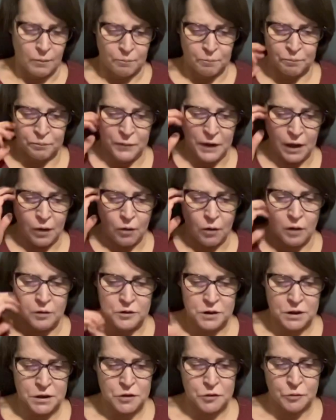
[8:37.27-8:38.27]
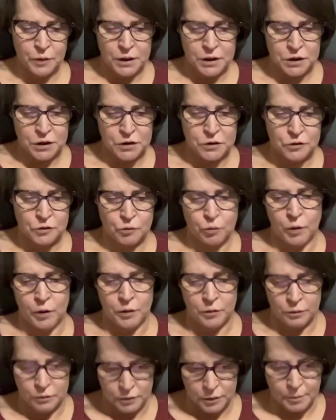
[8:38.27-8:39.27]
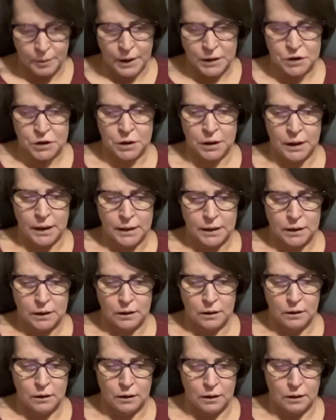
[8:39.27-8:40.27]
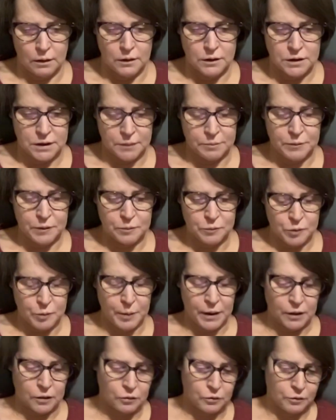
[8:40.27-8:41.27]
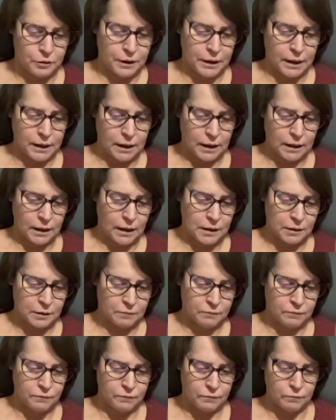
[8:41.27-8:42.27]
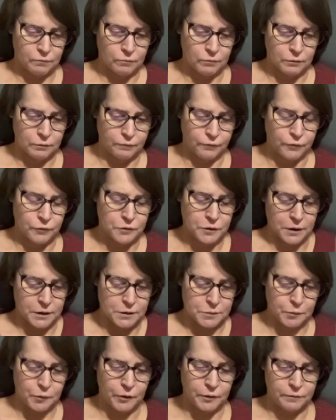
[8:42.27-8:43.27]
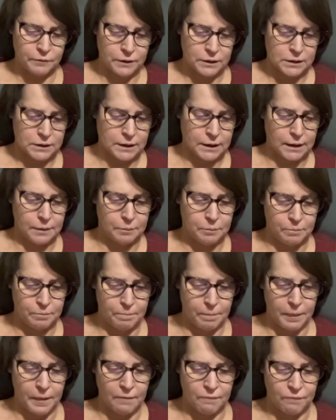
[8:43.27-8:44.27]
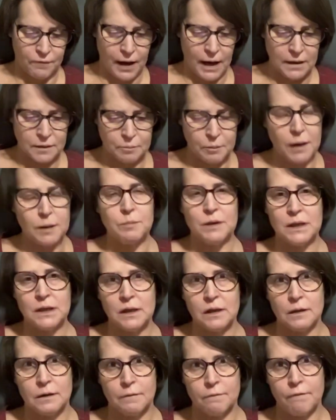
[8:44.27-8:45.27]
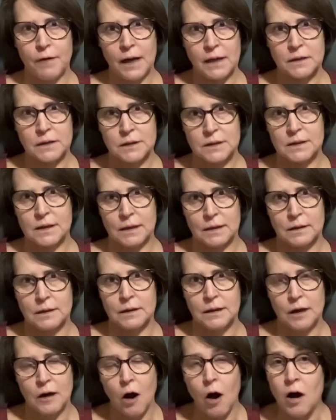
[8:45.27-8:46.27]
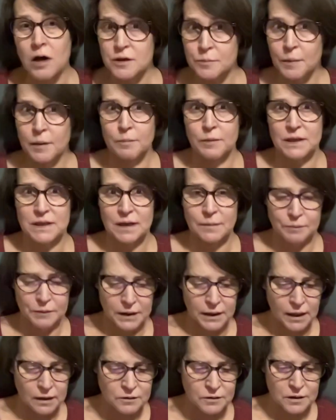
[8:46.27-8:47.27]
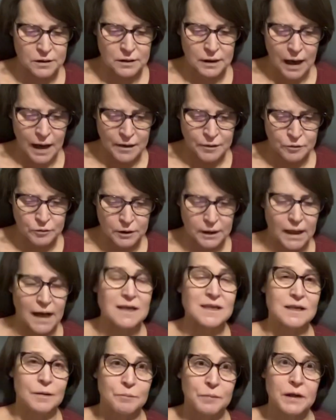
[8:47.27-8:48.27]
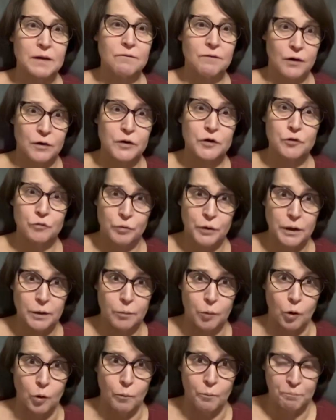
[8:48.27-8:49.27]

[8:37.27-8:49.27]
There are situations where dementia-like symptoms may occur, and I kind of referred to this previously. The fact is that the cause may be something else entirely and something very treatable.